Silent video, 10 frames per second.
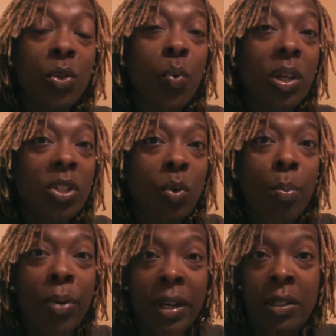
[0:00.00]
You want to do a
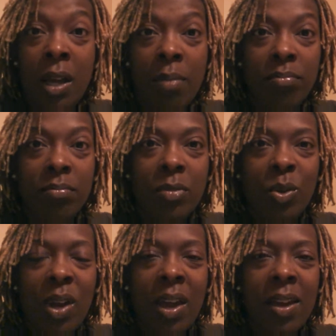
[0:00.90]
brain dump.
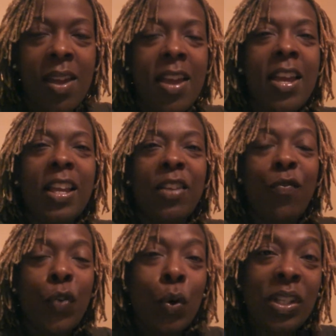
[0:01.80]
Okay, and
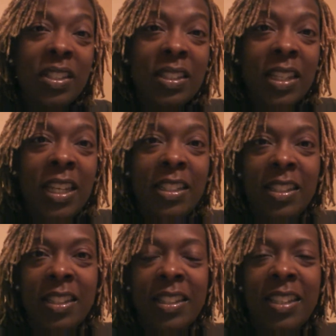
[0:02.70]
focus is key
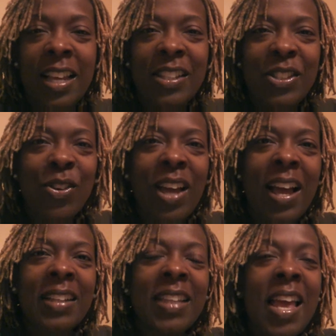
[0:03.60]
to success. So
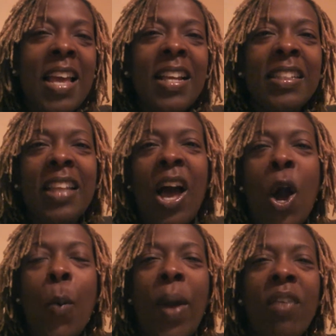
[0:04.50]
guys, I
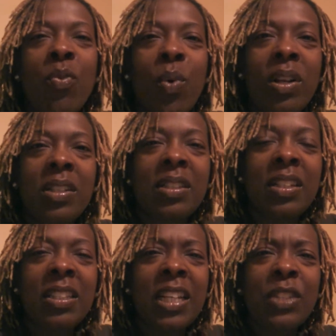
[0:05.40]
hope everyone is
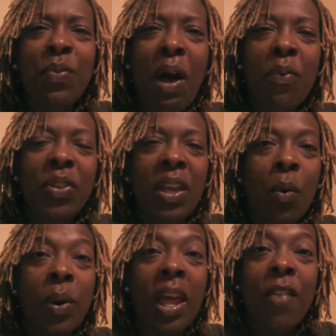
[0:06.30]
successful out
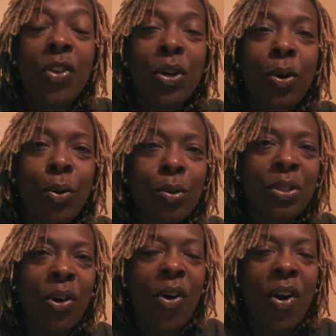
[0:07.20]
there, whatever your
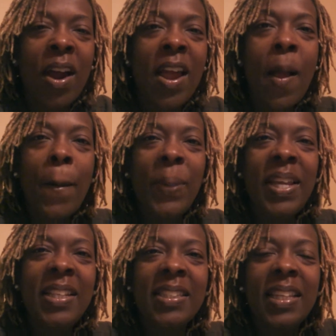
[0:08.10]
goals are.
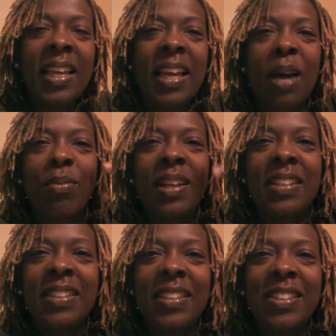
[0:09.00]
Peace and God
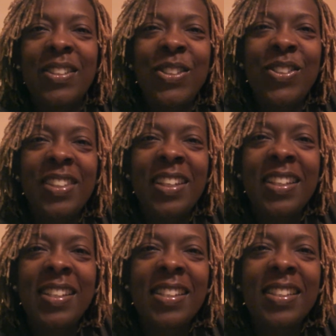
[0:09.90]
bless.
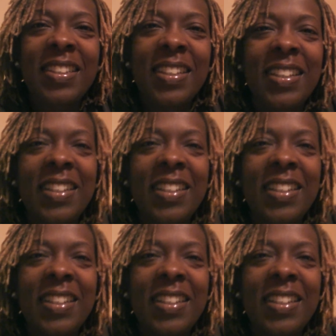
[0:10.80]
Deuces.